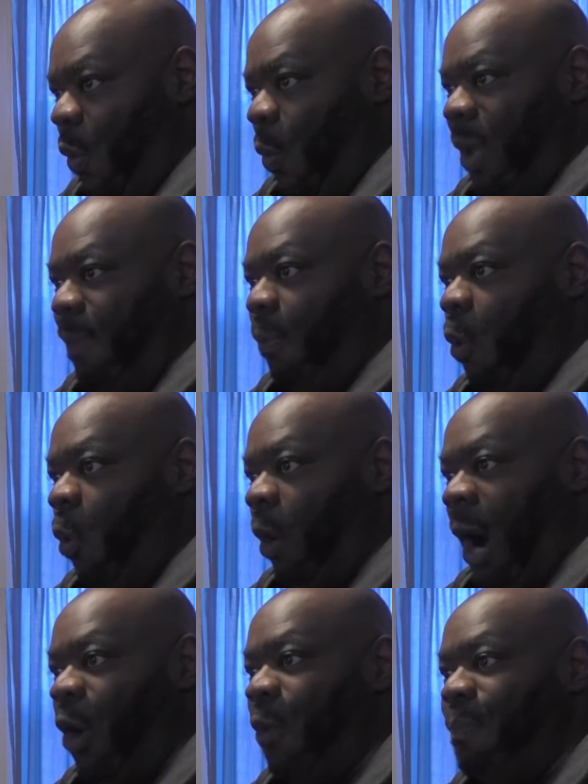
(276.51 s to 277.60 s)
we
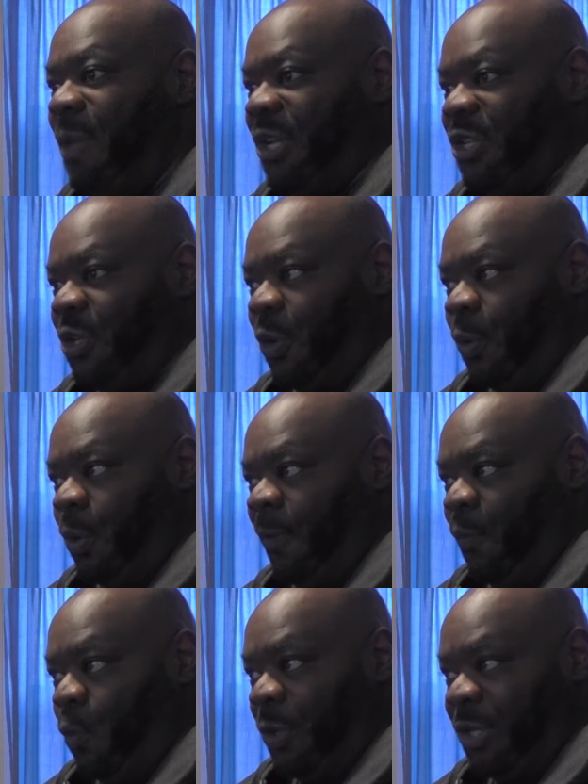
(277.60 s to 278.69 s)
pour our mixture
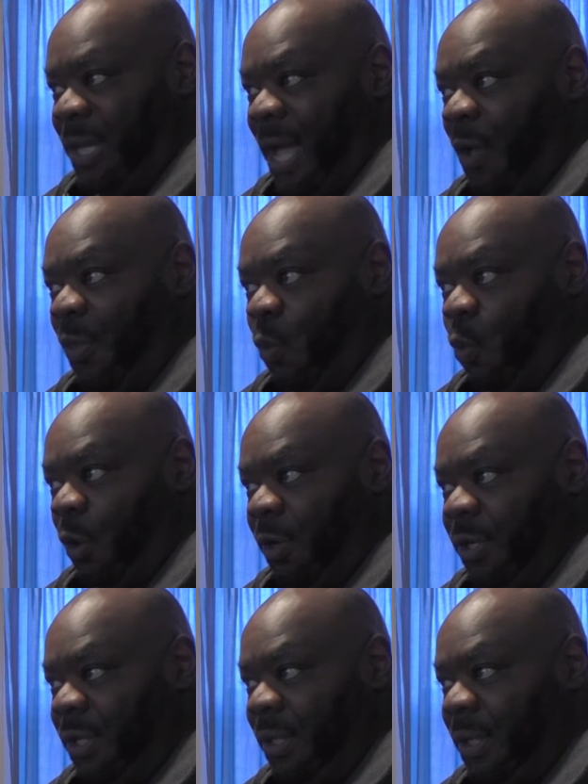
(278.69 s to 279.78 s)
of what's now the
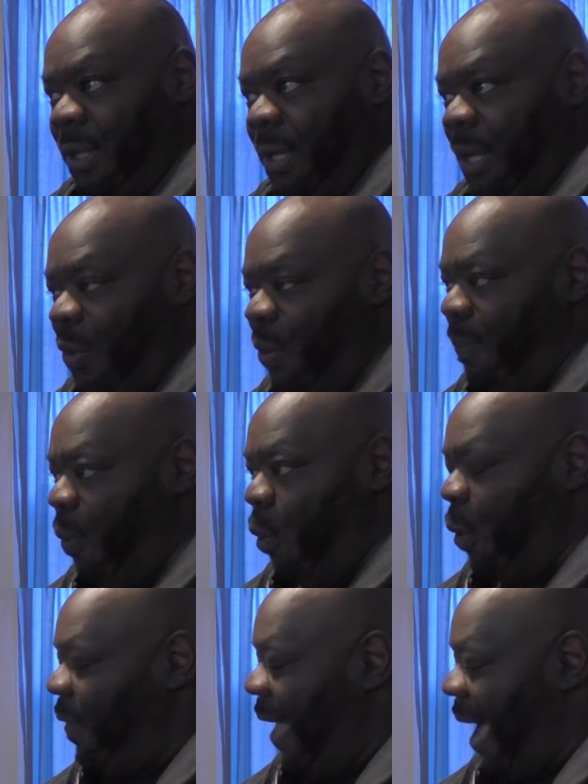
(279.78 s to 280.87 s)
wort. We
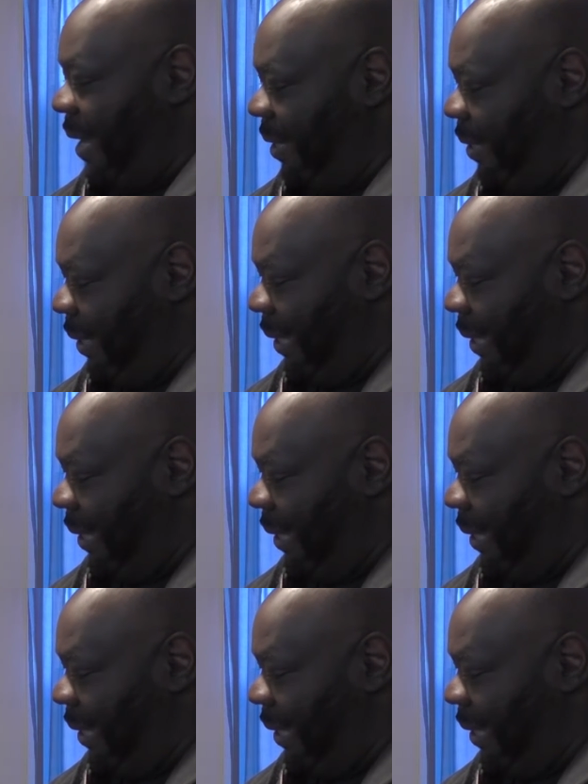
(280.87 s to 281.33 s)
pour that